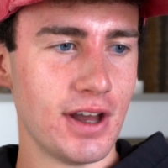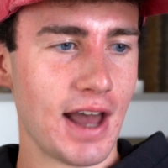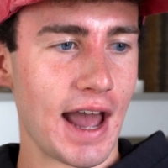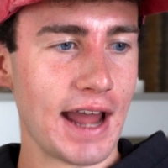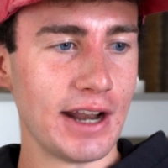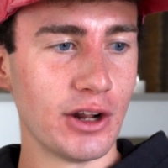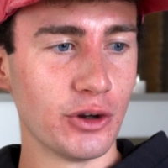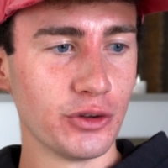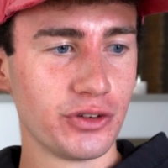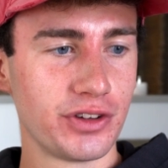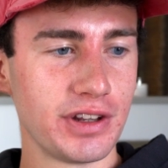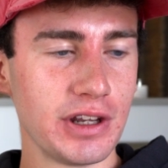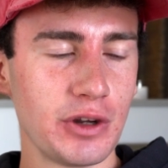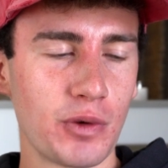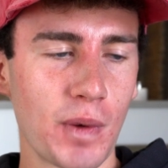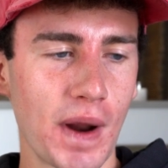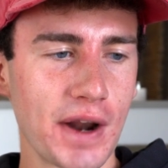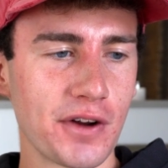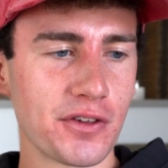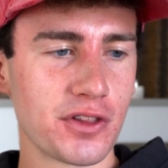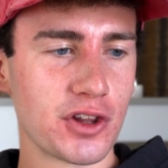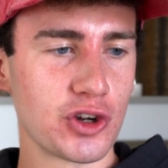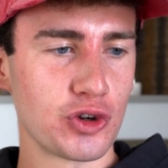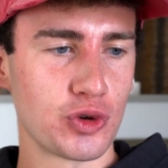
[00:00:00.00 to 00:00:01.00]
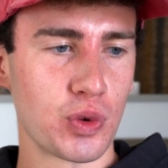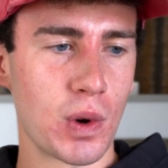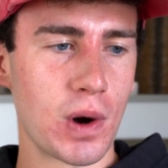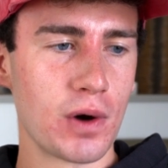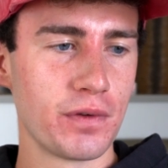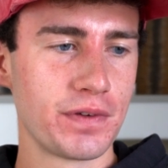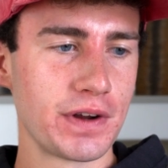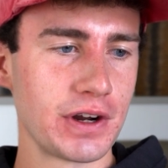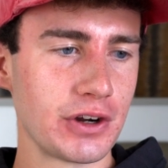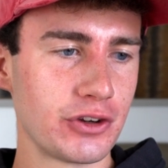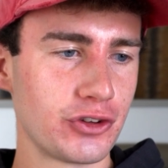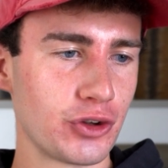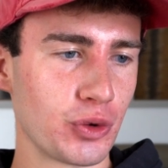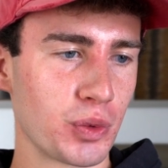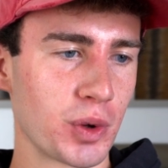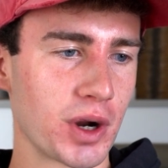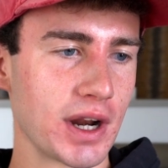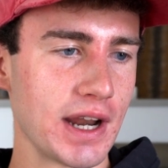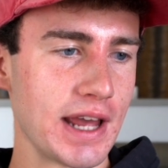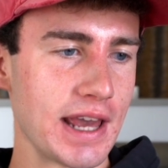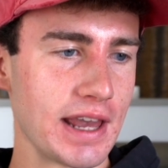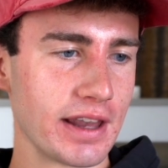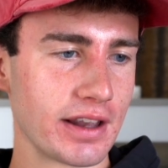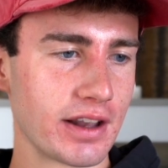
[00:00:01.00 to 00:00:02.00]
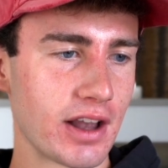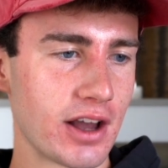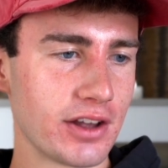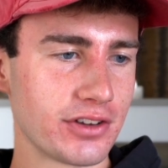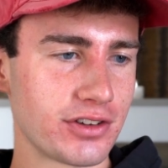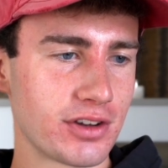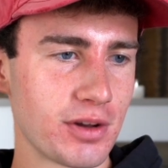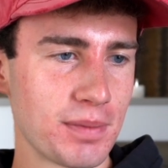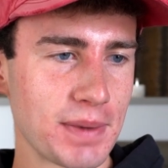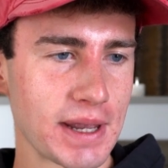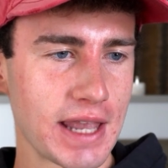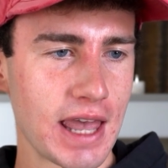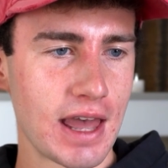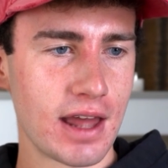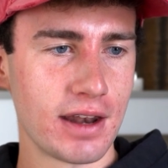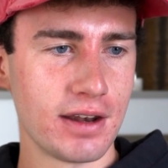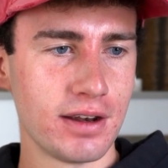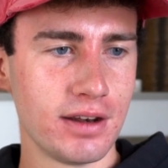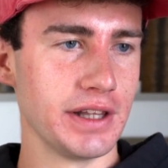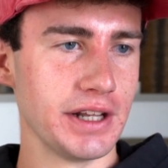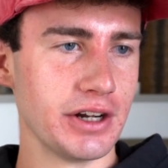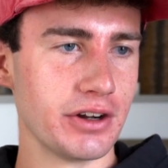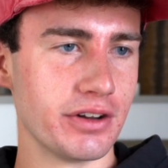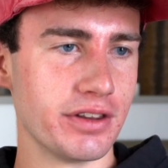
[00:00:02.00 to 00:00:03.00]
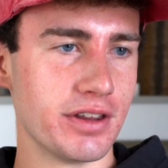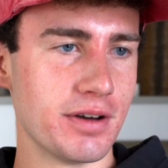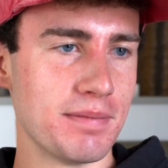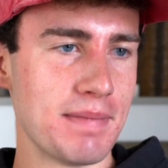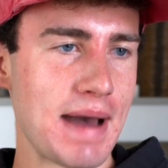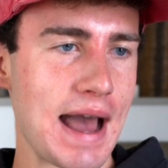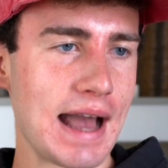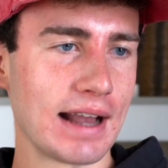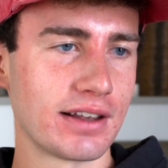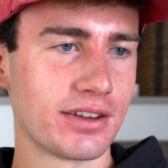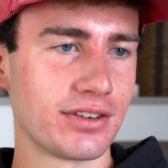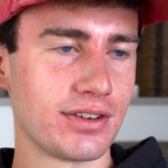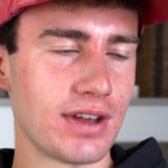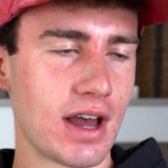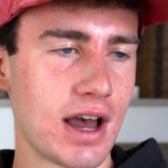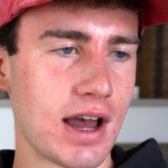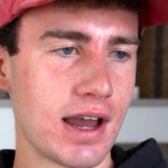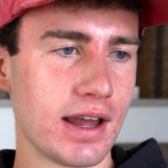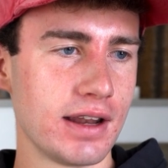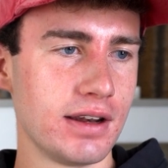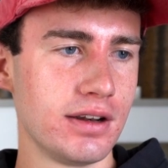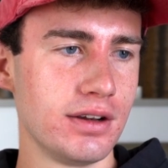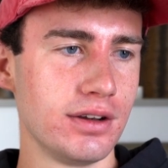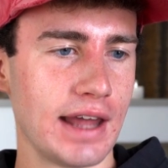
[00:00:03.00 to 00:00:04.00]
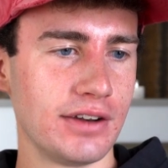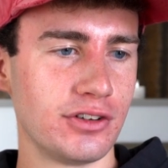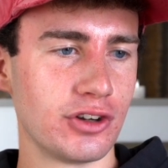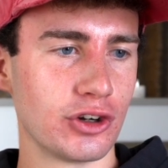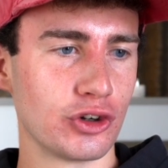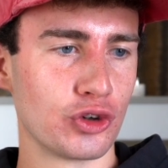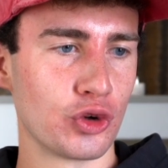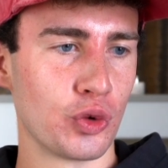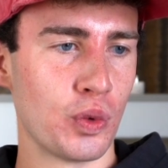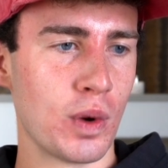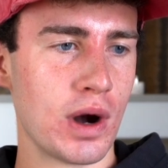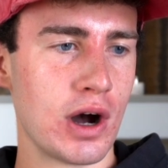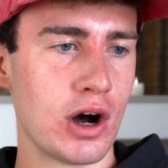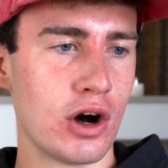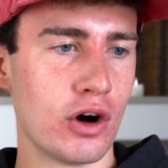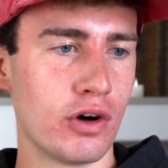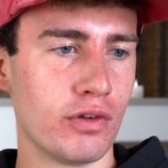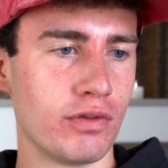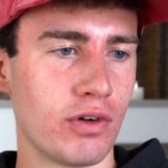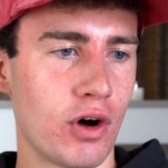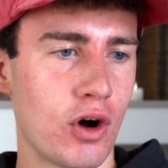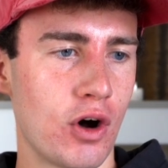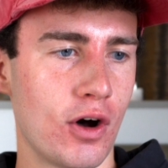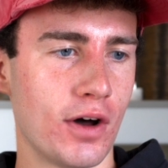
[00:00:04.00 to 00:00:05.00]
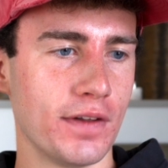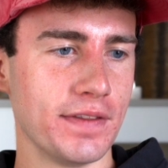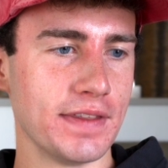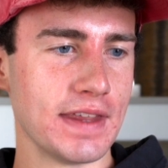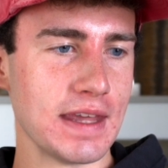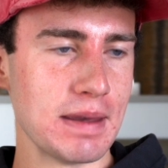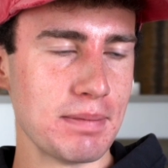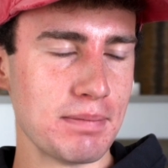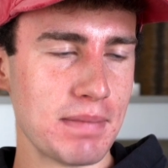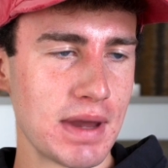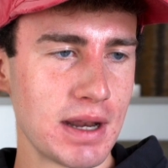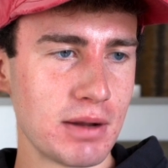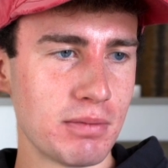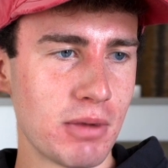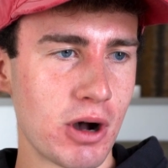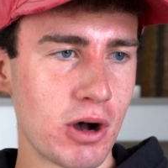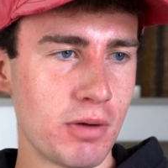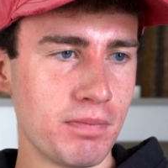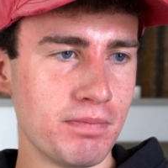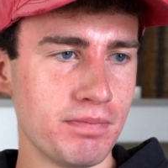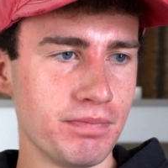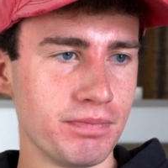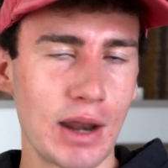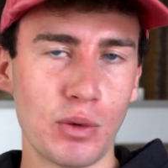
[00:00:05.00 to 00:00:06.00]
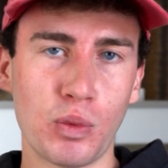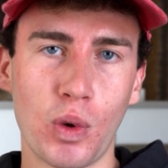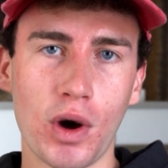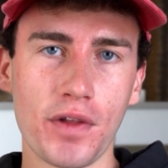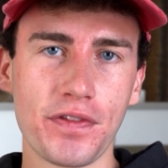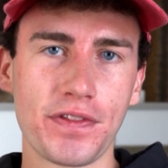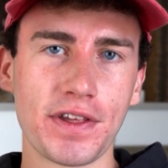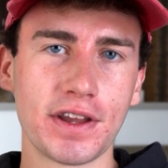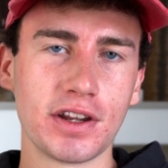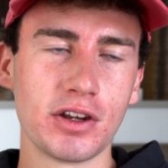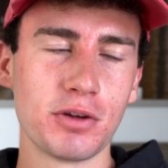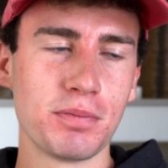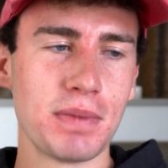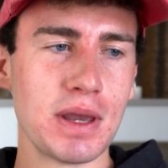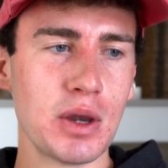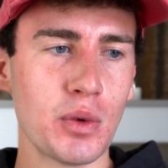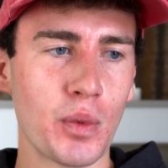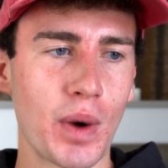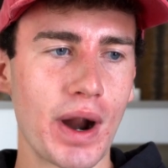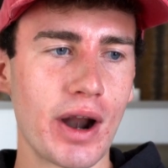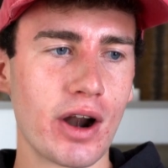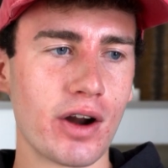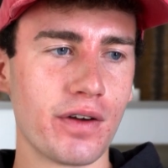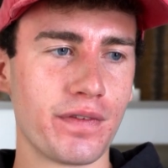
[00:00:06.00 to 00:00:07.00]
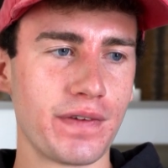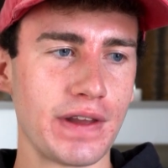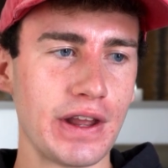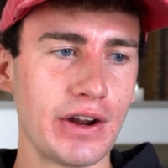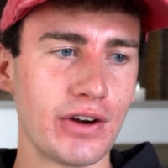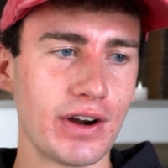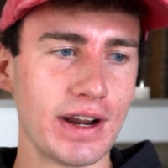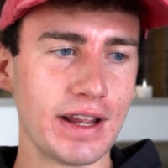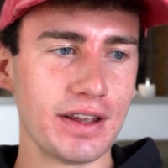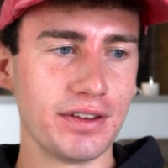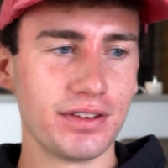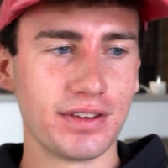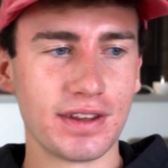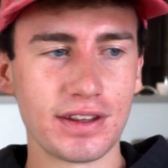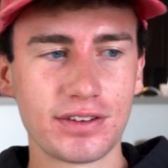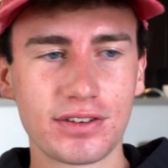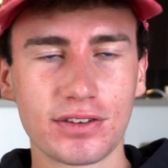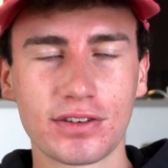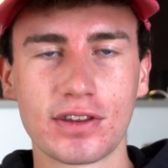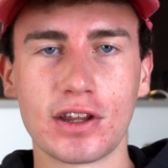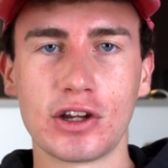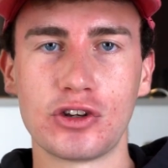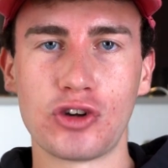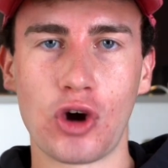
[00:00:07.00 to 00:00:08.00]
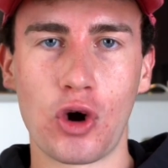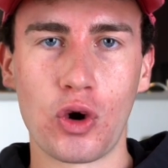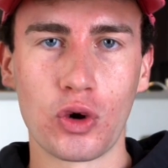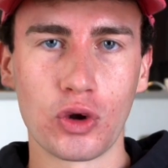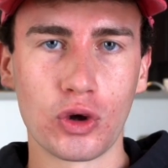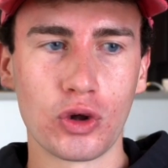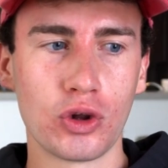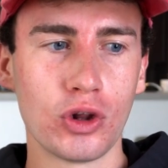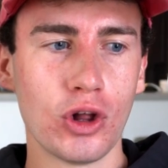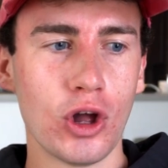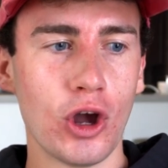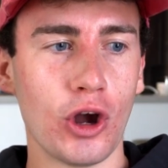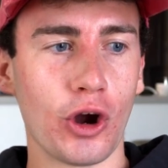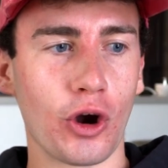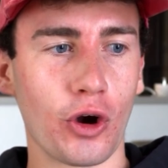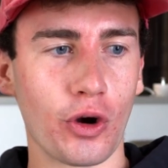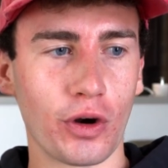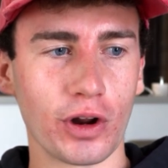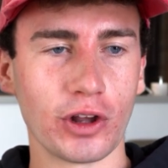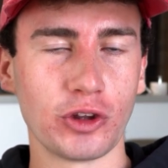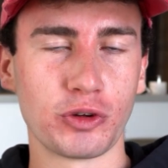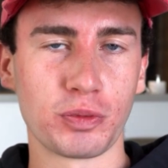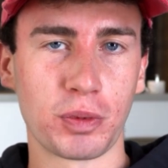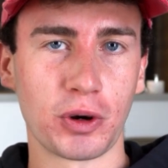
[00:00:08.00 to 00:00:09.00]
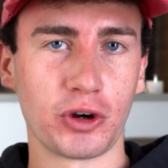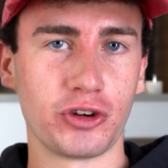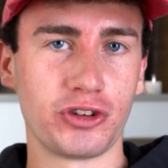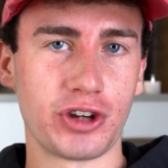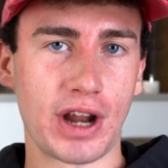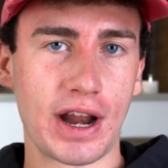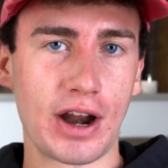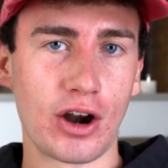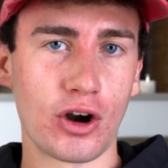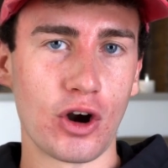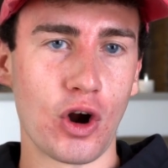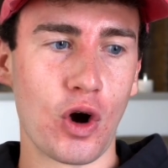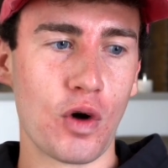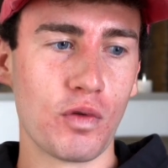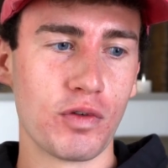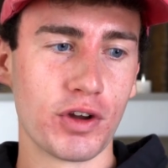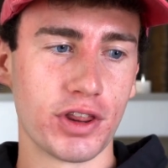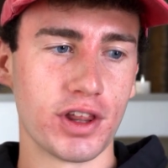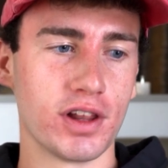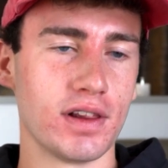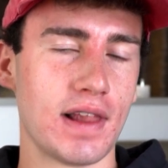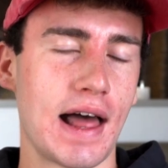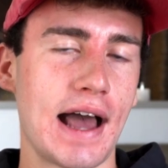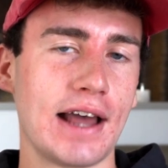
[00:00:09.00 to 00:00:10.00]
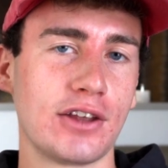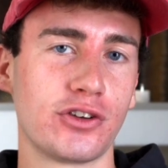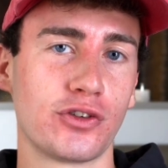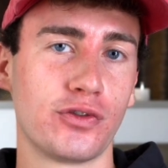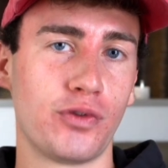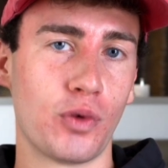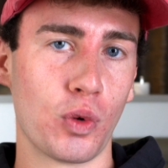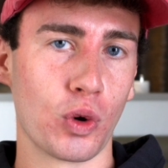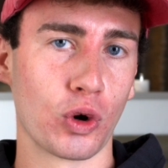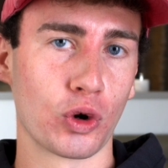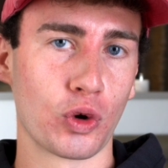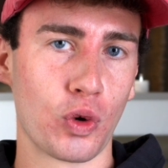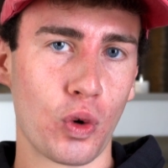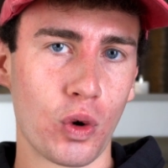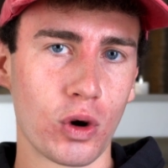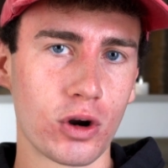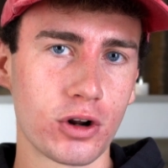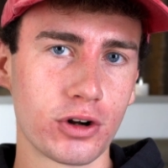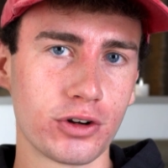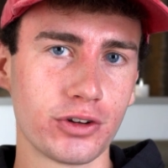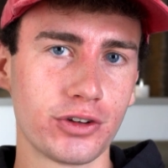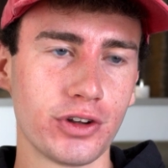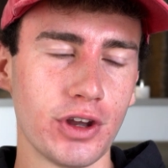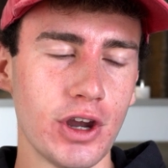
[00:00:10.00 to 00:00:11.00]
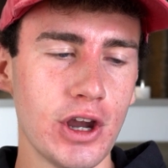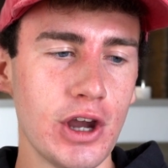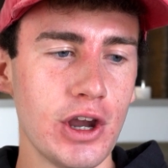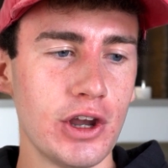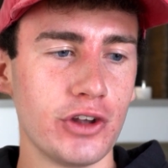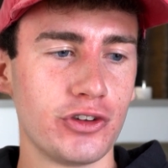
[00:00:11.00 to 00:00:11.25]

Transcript: I don't see greater than 12 here, so we're gonna hit custom again, clear the max side, enter 12 on the minimum. And one thing to be aware of here is this is the total earnings per share over the last four quarters.